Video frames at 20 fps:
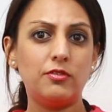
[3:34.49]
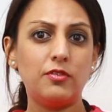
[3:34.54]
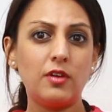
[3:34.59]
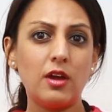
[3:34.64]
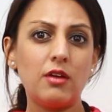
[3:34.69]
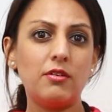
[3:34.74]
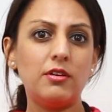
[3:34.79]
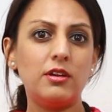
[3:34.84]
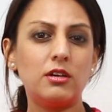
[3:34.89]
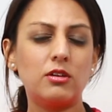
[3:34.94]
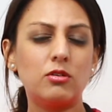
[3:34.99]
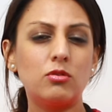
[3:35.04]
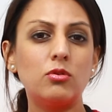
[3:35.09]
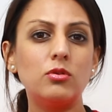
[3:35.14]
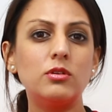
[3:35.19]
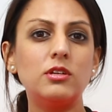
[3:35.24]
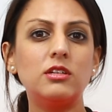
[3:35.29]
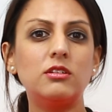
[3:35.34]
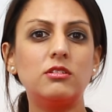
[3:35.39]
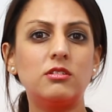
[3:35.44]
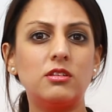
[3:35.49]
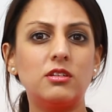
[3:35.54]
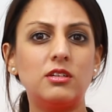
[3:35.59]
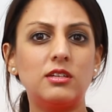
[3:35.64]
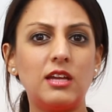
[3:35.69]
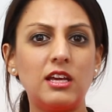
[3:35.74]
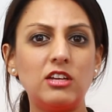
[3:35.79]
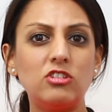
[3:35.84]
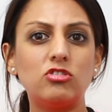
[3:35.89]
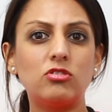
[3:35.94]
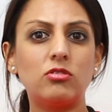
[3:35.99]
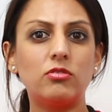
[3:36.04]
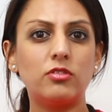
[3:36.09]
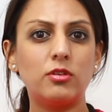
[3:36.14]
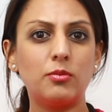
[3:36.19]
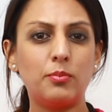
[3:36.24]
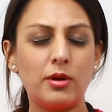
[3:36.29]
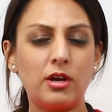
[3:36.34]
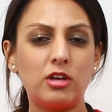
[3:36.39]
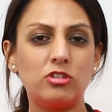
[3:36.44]
vary according to the nature of
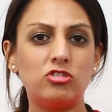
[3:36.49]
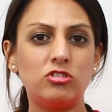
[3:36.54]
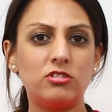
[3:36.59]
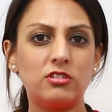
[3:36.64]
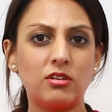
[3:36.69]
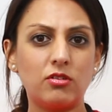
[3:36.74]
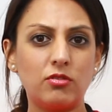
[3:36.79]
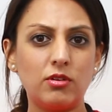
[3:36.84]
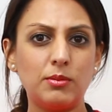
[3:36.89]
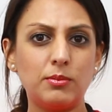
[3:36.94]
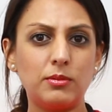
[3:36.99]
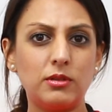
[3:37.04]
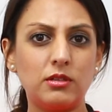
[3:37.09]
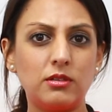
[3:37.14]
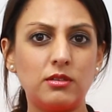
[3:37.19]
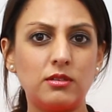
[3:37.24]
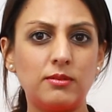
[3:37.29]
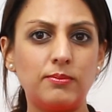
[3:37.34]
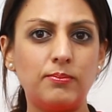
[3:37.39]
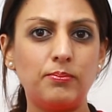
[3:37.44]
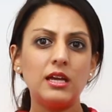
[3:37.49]
the purchase agreement.